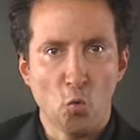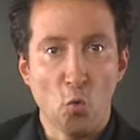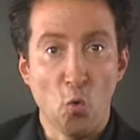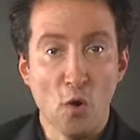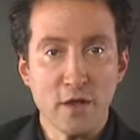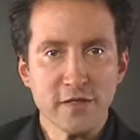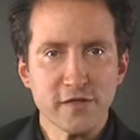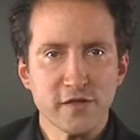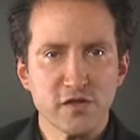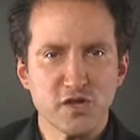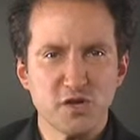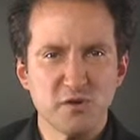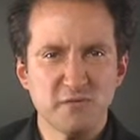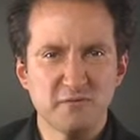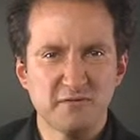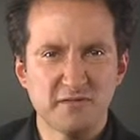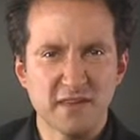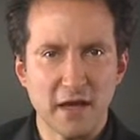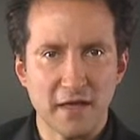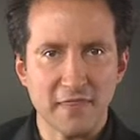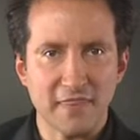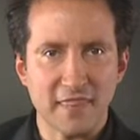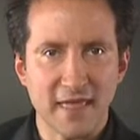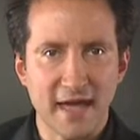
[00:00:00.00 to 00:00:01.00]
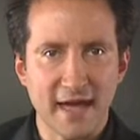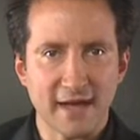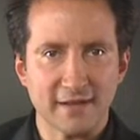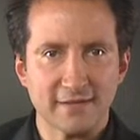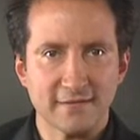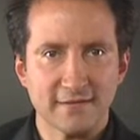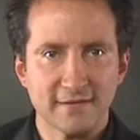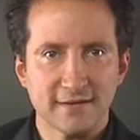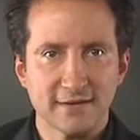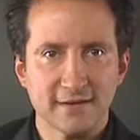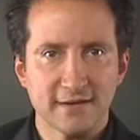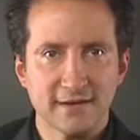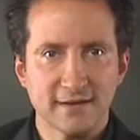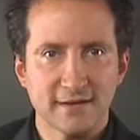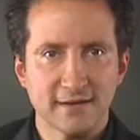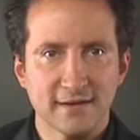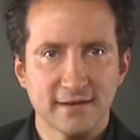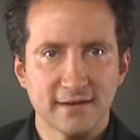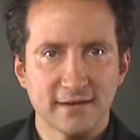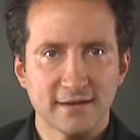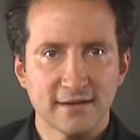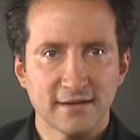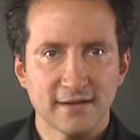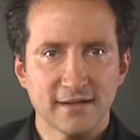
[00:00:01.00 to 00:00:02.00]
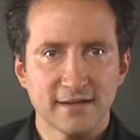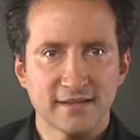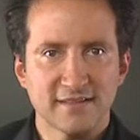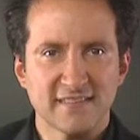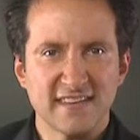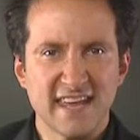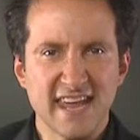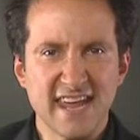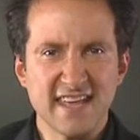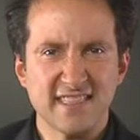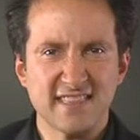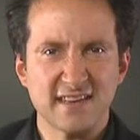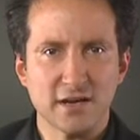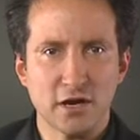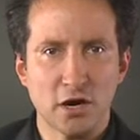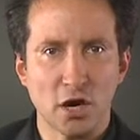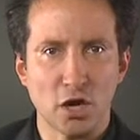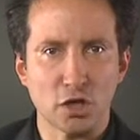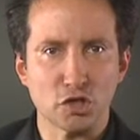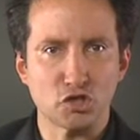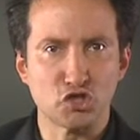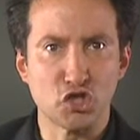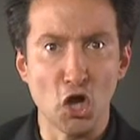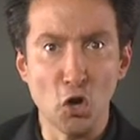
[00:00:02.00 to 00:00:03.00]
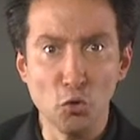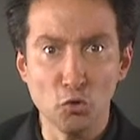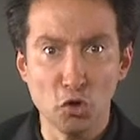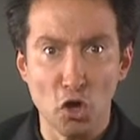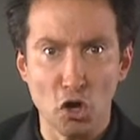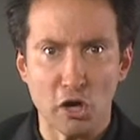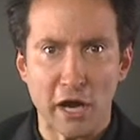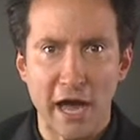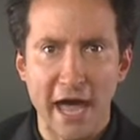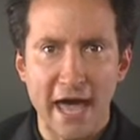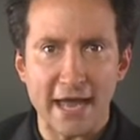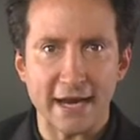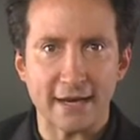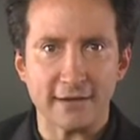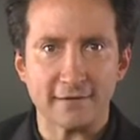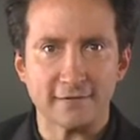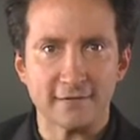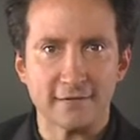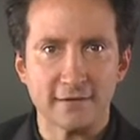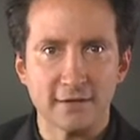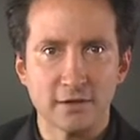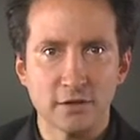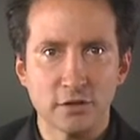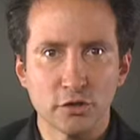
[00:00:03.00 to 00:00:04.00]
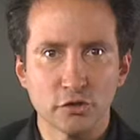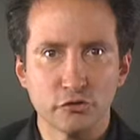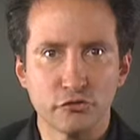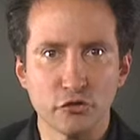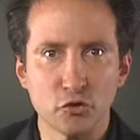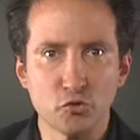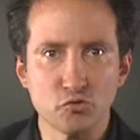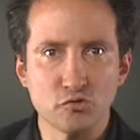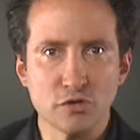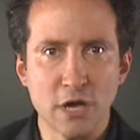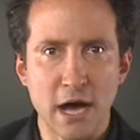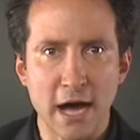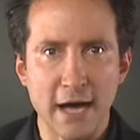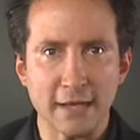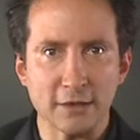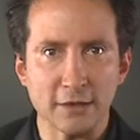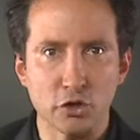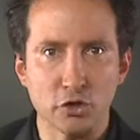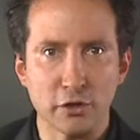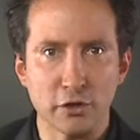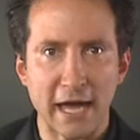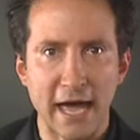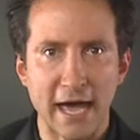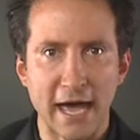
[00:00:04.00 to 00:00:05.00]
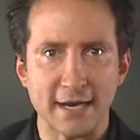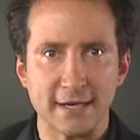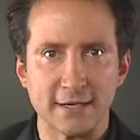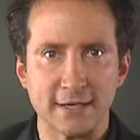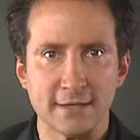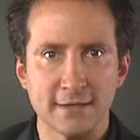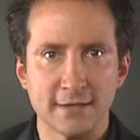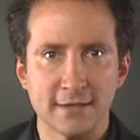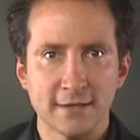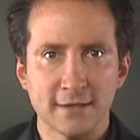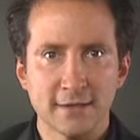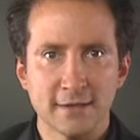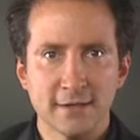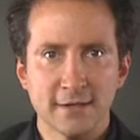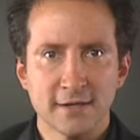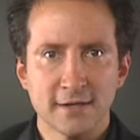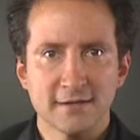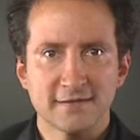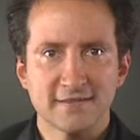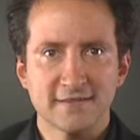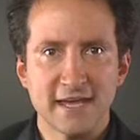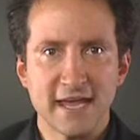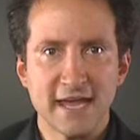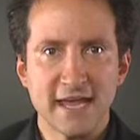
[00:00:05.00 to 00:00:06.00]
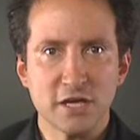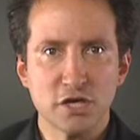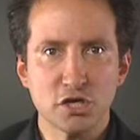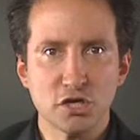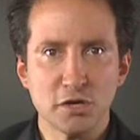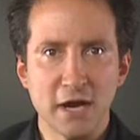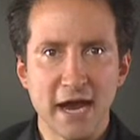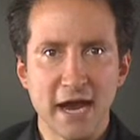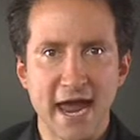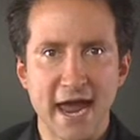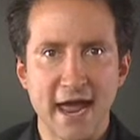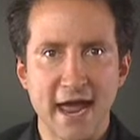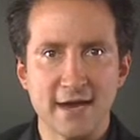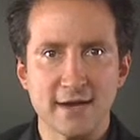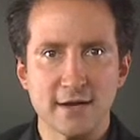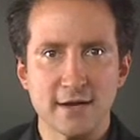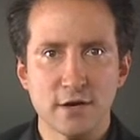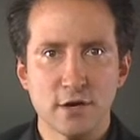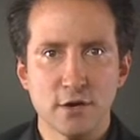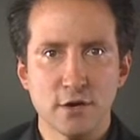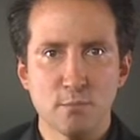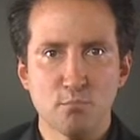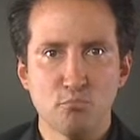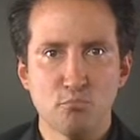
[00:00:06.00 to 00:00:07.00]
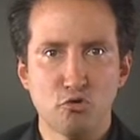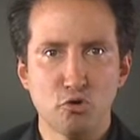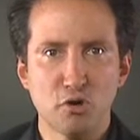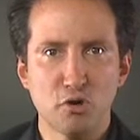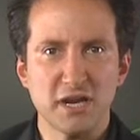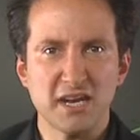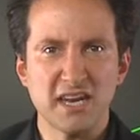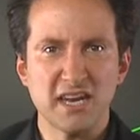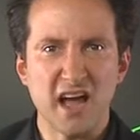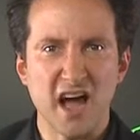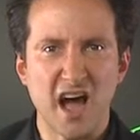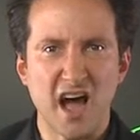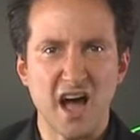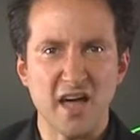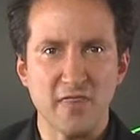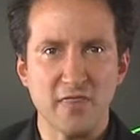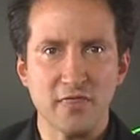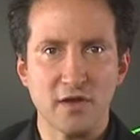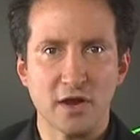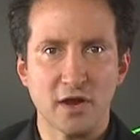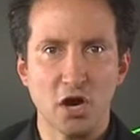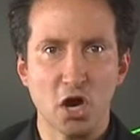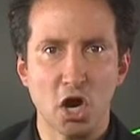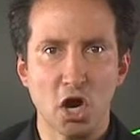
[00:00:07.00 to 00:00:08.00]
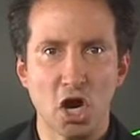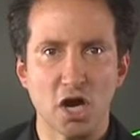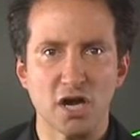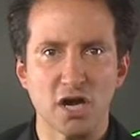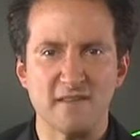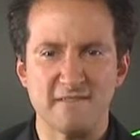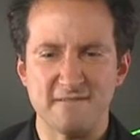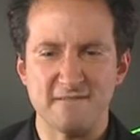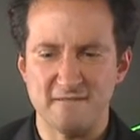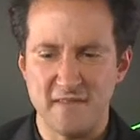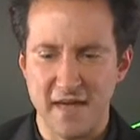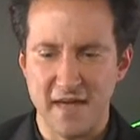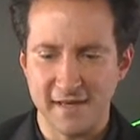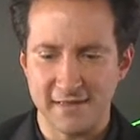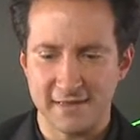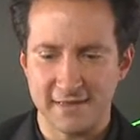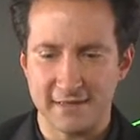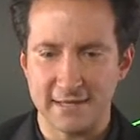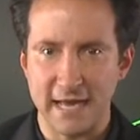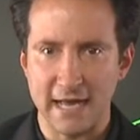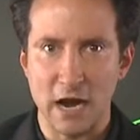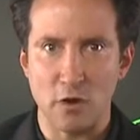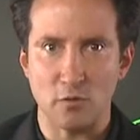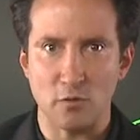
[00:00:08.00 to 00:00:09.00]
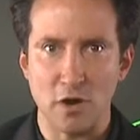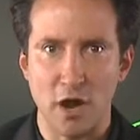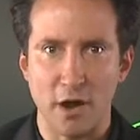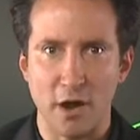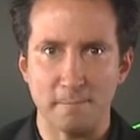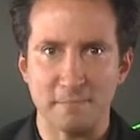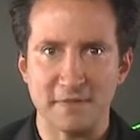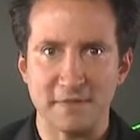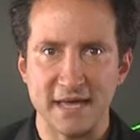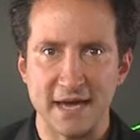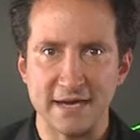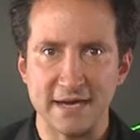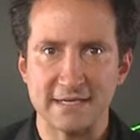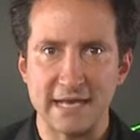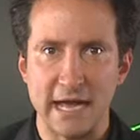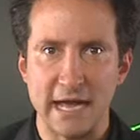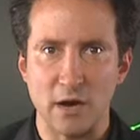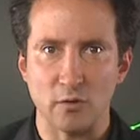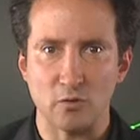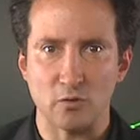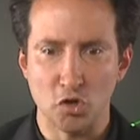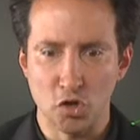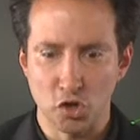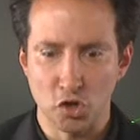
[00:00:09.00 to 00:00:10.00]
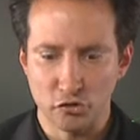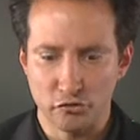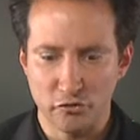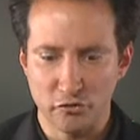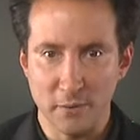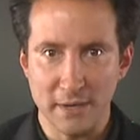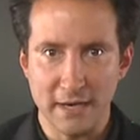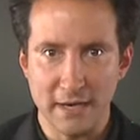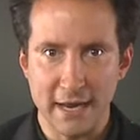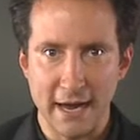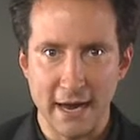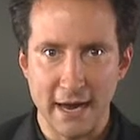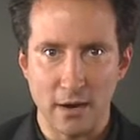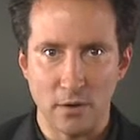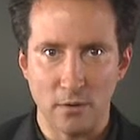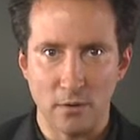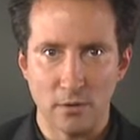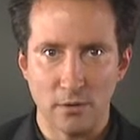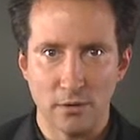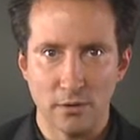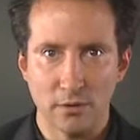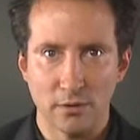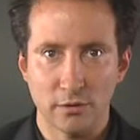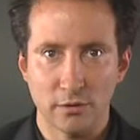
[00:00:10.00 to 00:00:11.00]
Once you've done that, take the card. Don't look at it! Do not look at it. Take your hand, put it on the card face down, upside down. Do it now.